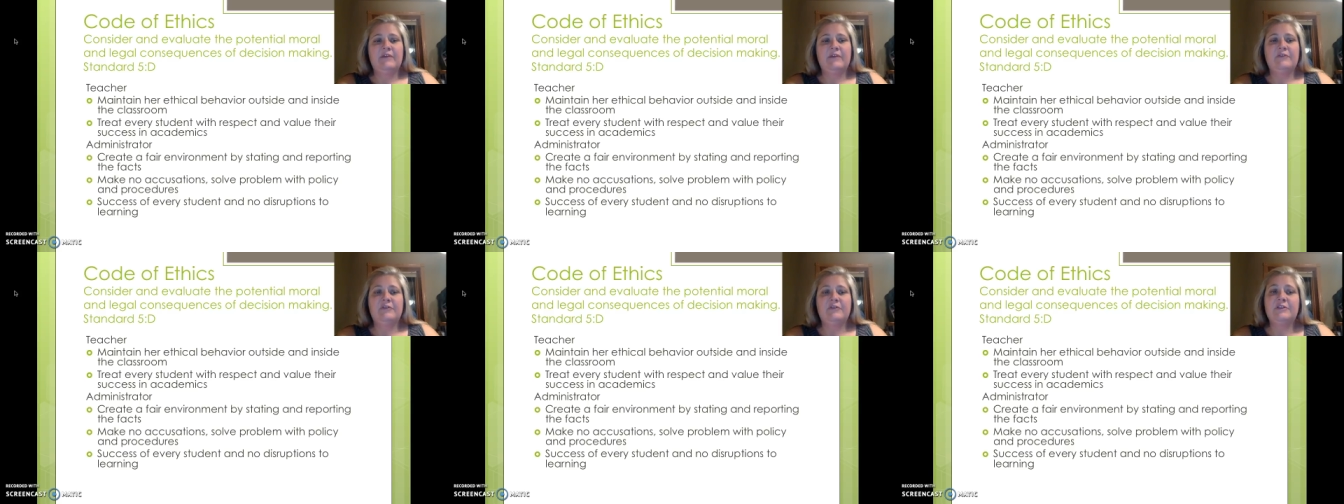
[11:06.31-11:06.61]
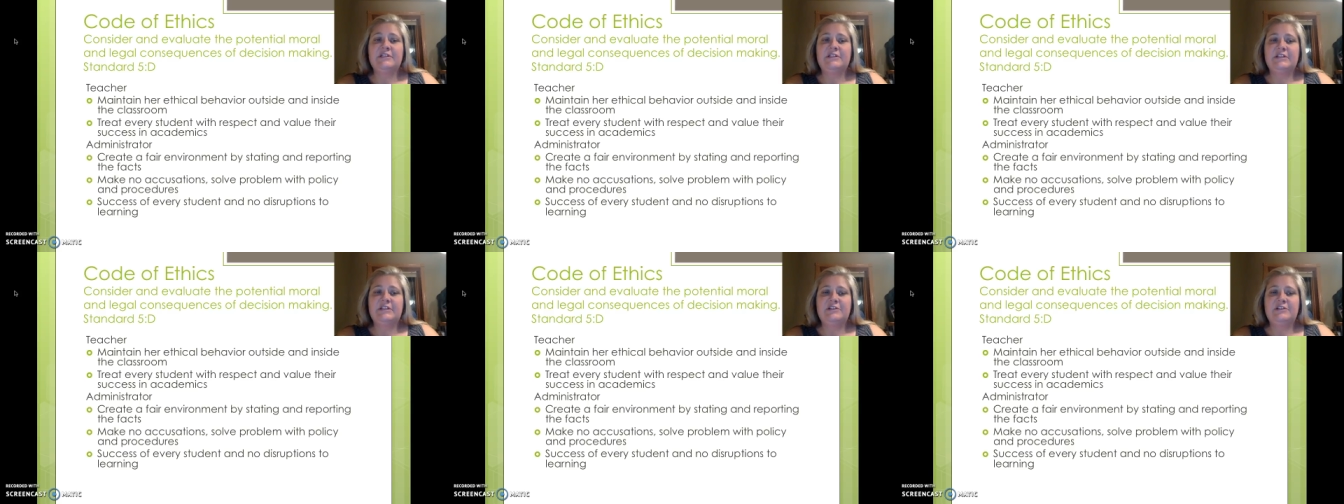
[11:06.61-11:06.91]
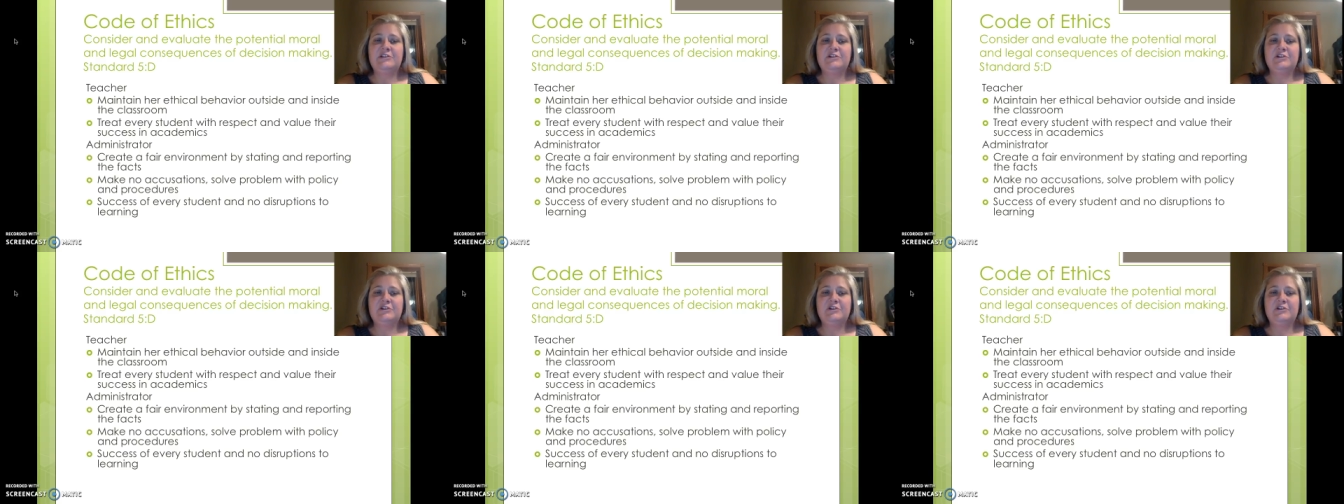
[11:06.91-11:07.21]
For the
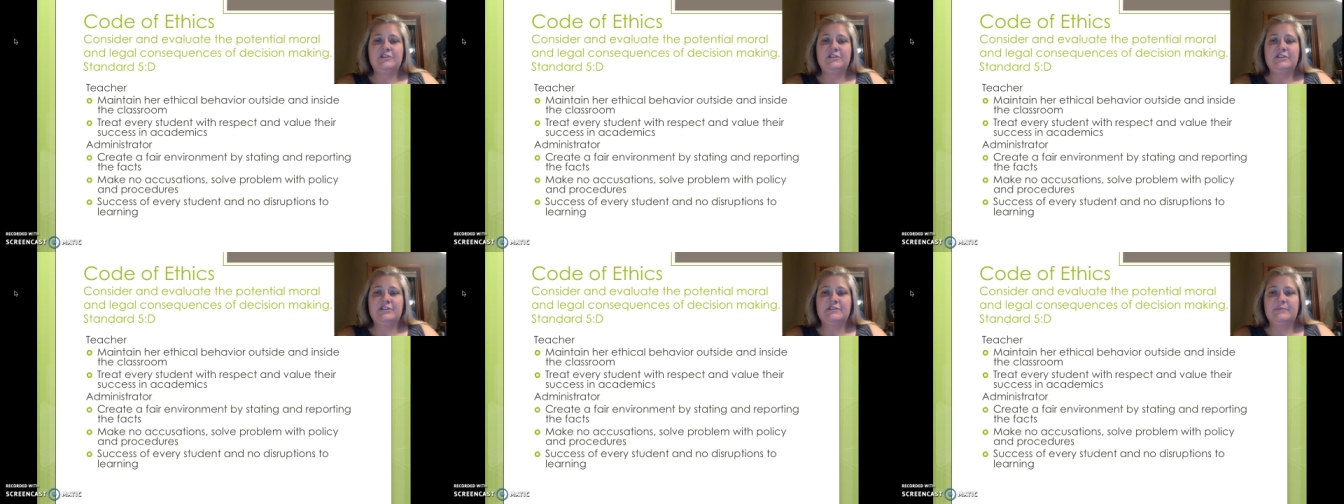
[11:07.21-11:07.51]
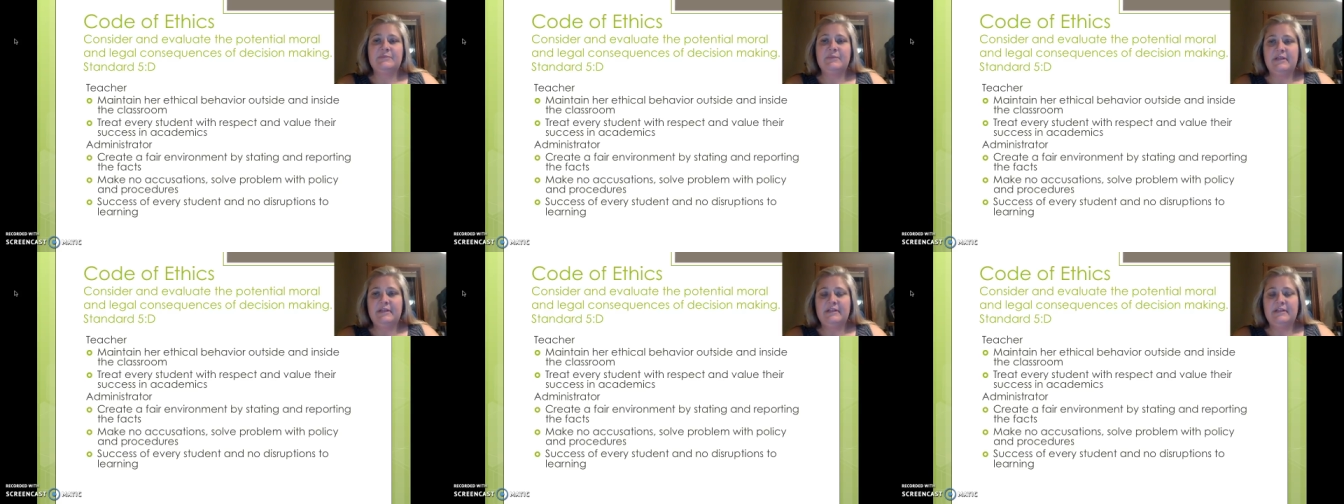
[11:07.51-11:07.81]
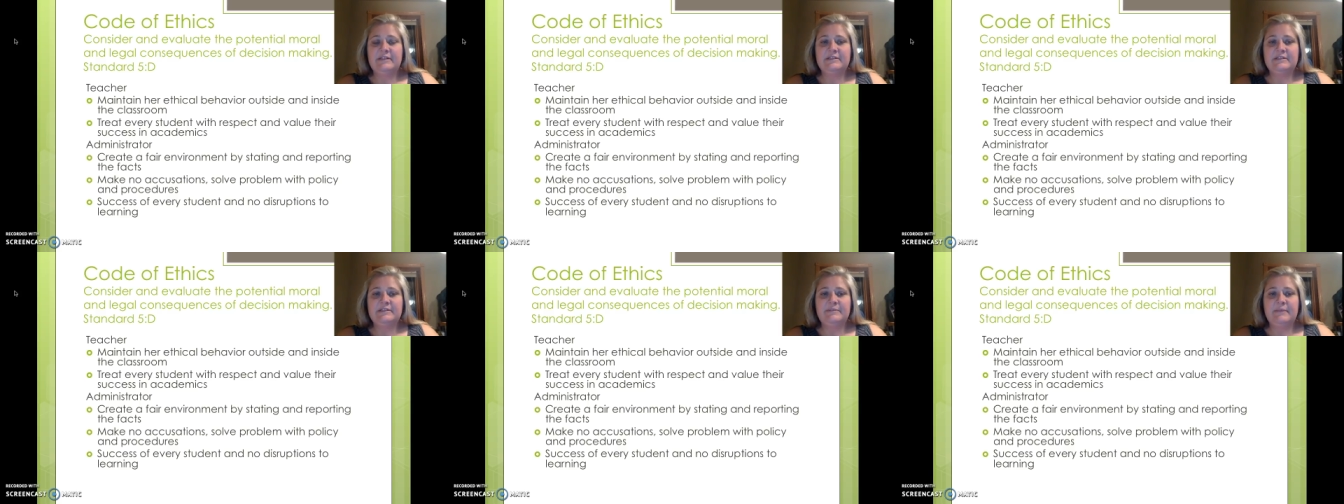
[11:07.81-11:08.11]
teacher, this
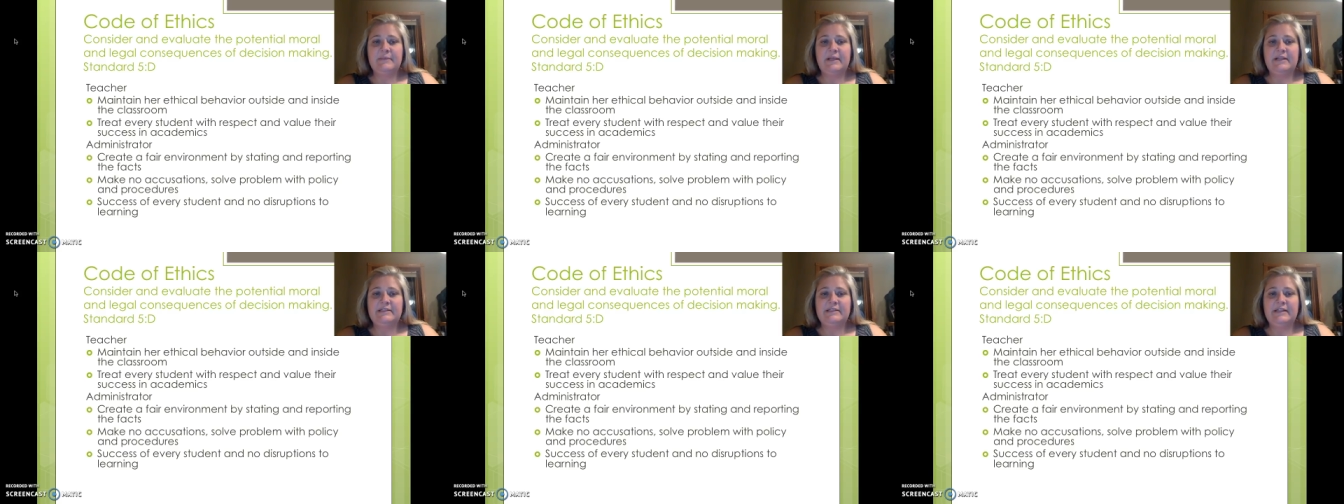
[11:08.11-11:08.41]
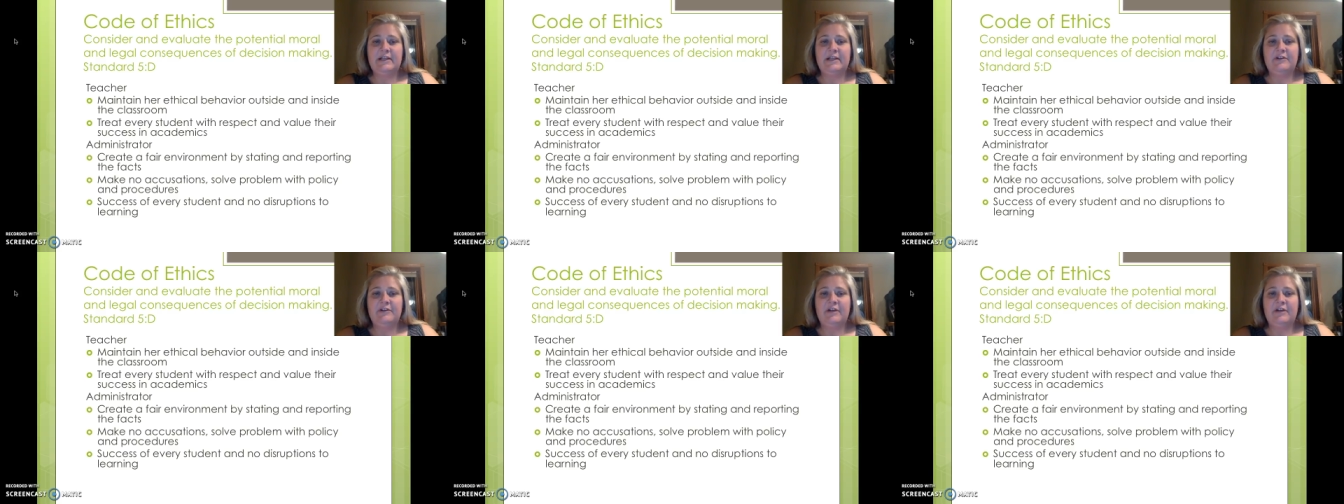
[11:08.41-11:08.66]
means maintain